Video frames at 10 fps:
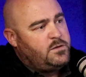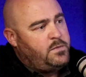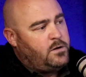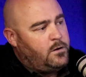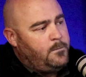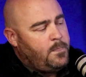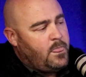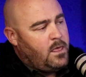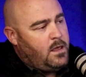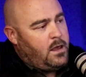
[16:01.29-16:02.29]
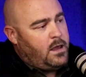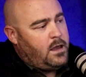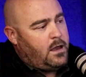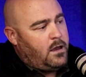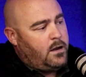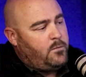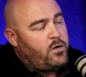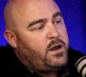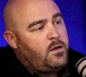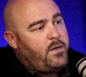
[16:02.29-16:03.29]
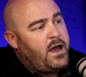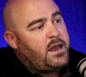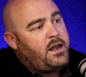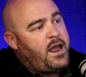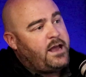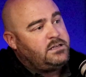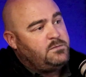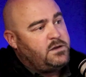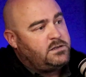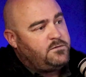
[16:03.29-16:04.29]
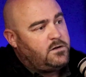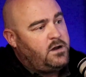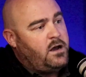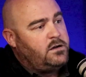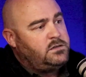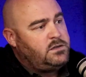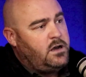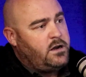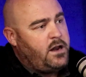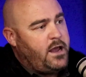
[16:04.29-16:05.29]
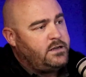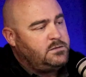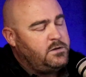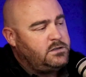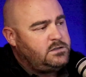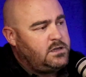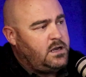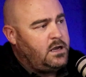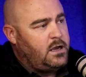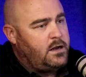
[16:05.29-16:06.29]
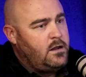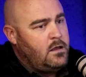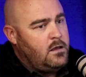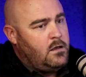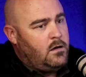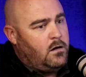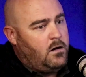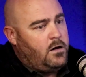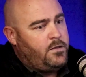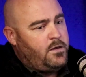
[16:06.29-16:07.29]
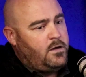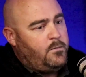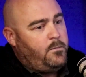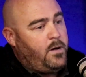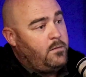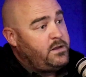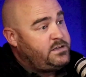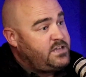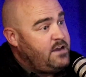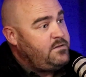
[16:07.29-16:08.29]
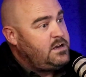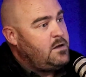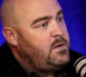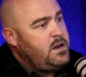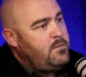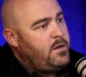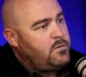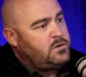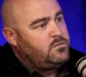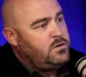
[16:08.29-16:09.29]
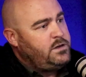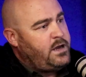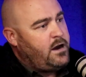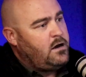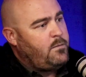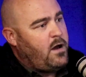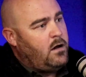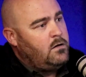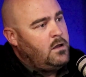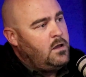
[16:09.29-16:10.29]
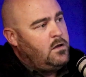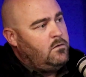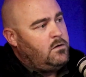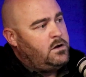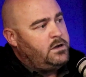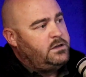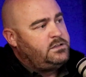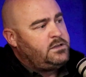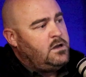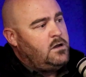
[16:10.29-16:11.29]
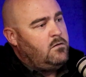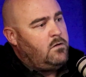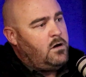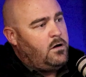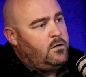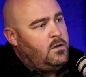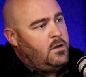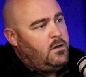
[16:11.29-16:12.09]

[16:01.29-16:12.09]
a bill and bringing back enhancements for gun enhancements. And all the Public Safety Committee members really cared about was, well,